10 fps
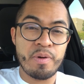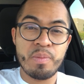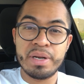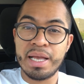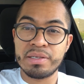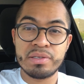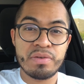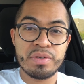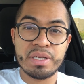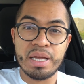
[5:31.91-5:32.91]
Everybody has a
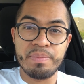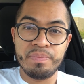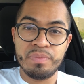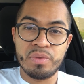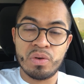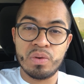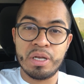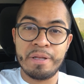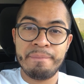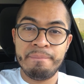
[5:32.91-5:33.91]
different time,
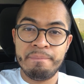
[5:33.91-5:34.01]
okay?